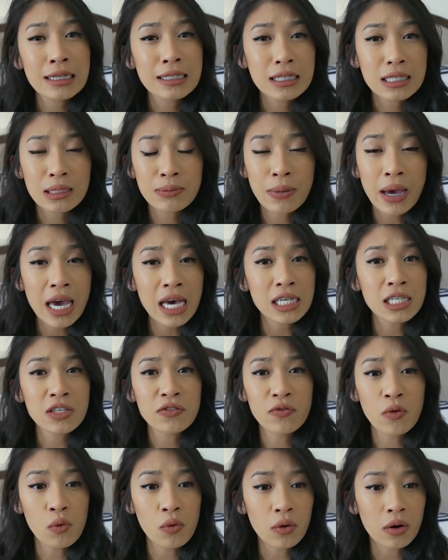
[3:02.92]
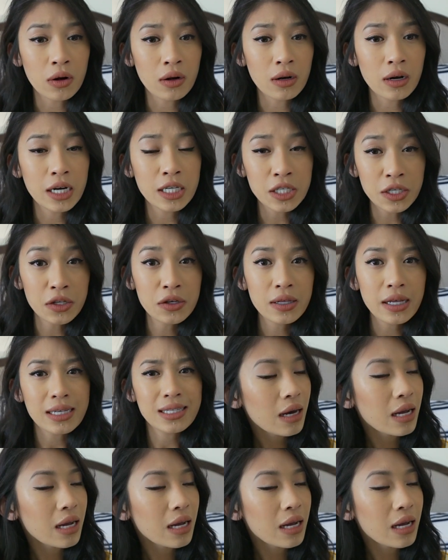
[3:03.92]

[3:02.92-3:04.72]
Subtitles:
space for a to-do list.